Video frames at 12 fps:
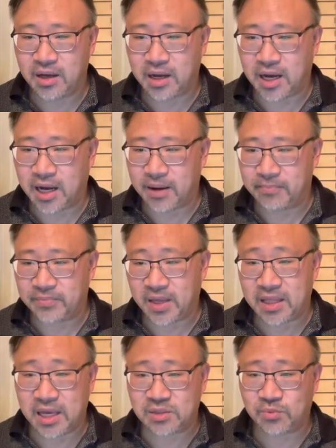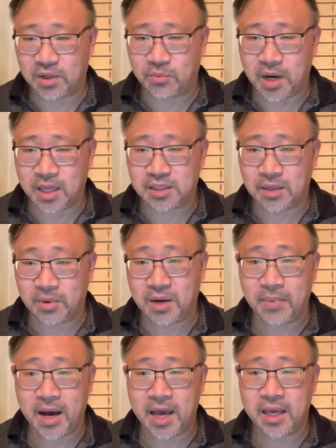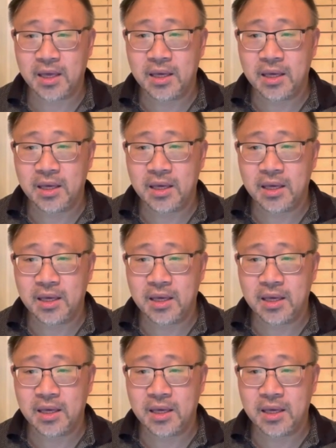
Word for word: Um, and that's one of the wines I'm going to buy.